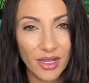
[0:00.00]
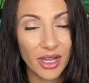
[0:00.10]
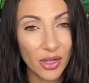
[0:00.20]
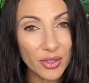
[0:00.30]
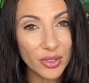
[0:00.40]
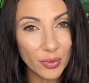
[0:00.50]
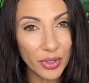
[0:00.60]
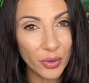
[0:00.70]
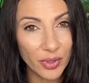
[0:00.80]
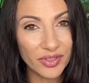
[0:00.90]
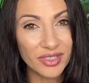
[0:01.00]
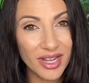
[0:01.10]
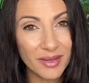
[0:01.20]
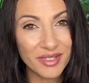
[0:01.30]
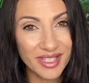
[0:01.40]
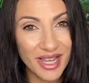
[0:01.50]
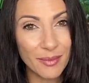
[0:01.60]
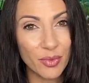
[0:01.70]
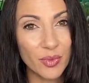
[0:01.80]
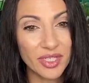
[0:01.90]
I also wonder what the
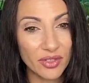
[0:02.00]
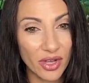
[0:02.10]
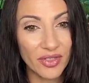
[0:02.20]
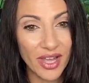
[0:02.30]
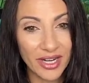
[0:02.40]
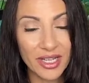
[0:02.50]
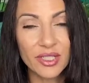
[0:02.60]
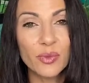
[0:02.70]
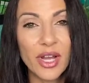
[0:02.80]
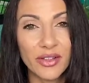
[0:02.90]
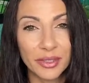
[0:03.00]
timestamp was on that as well.